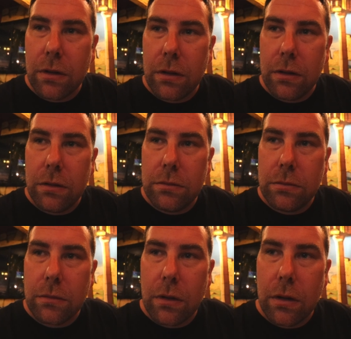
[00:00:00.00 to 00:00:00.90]
Dill?
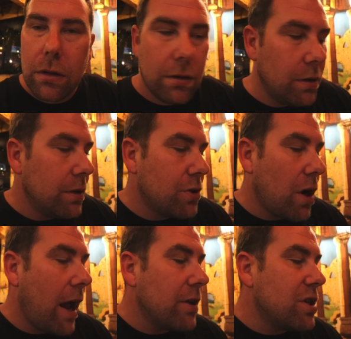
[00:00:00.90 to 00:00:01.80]
Yeah.
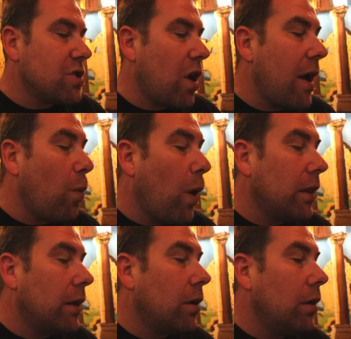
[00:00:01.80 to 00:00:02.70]
Try it. Just try
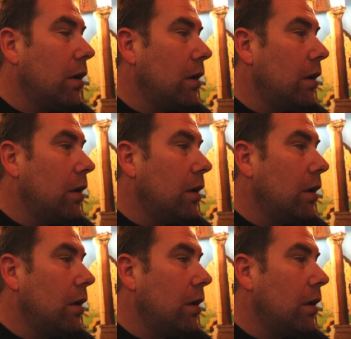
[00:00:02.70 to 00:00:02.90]
one little.